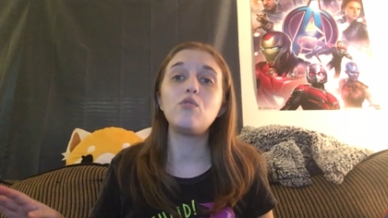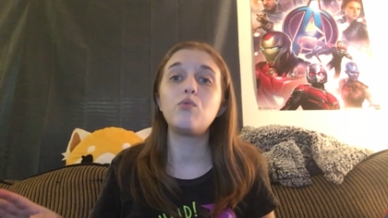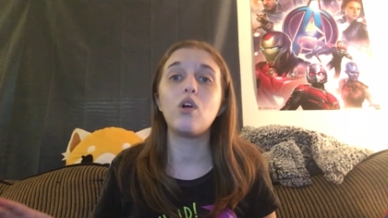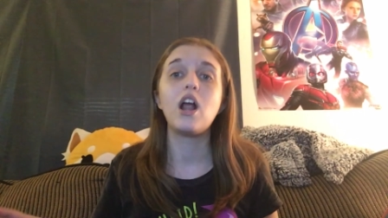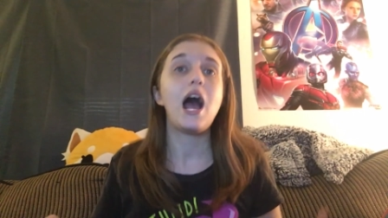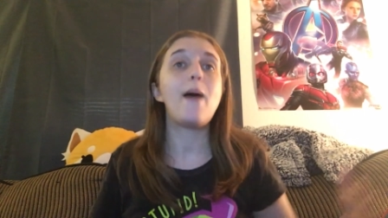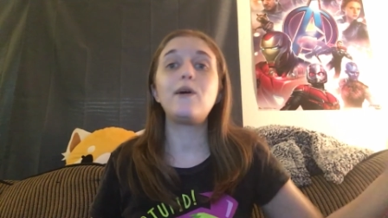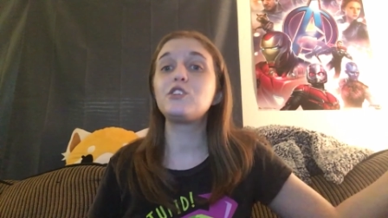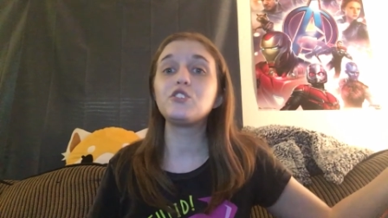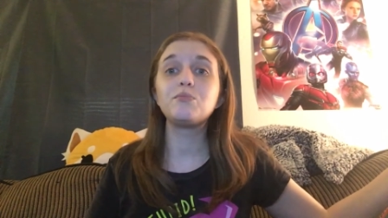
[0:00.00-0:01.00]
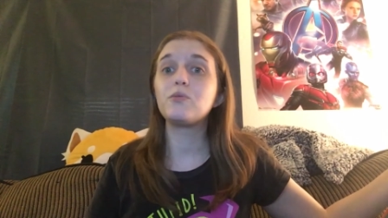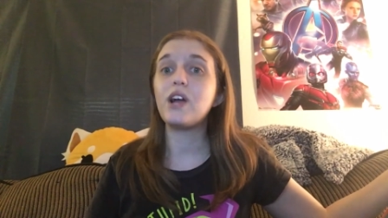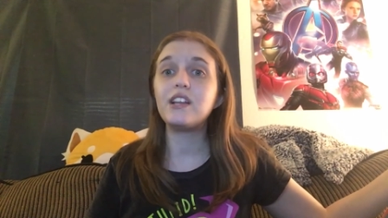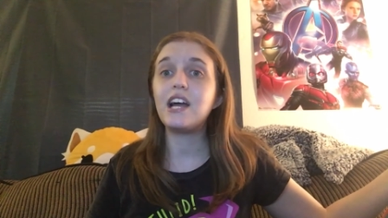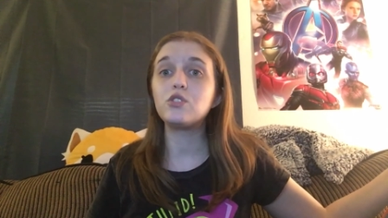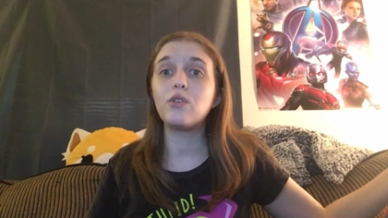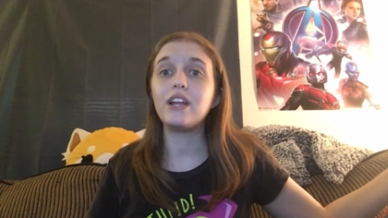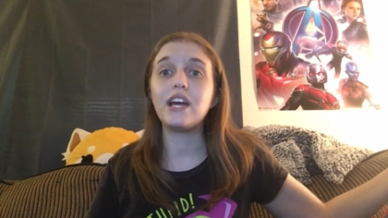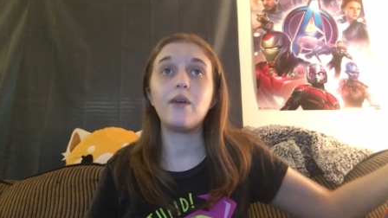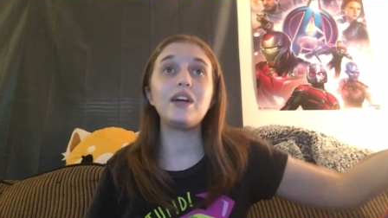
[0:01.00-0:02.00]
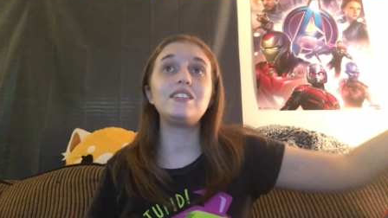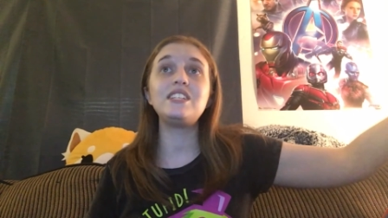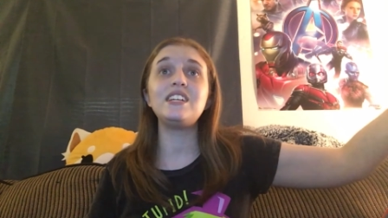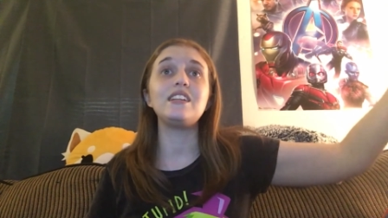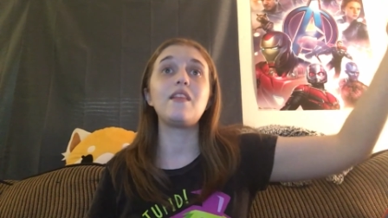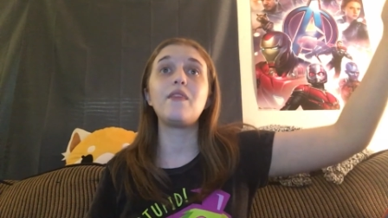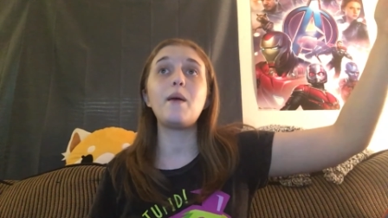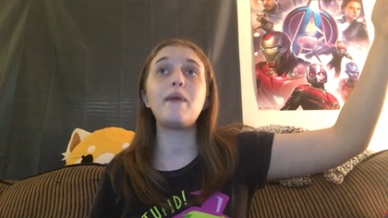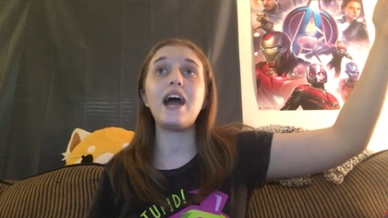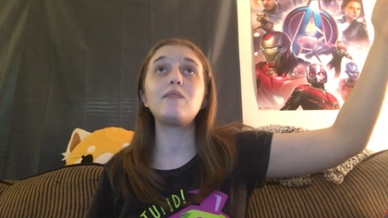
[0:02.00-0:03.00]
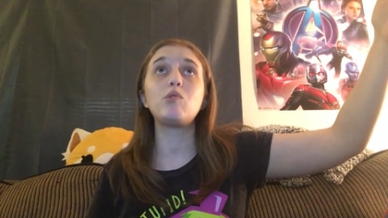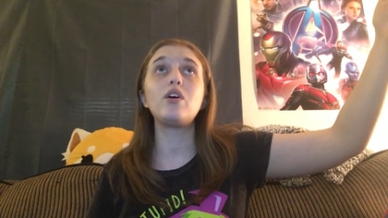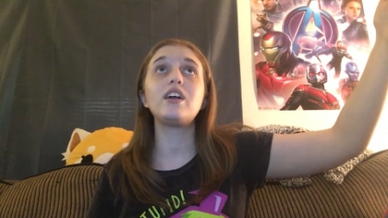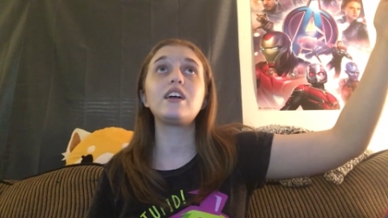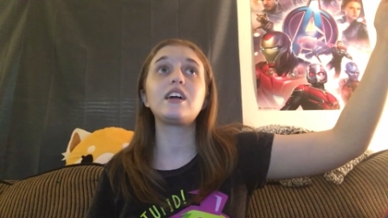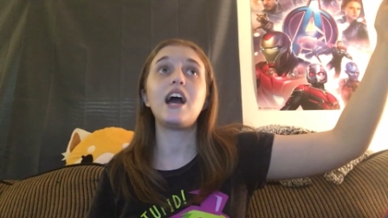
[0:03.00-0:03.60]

for. I'm watching Supernatural right now, and Dean, the bad boy,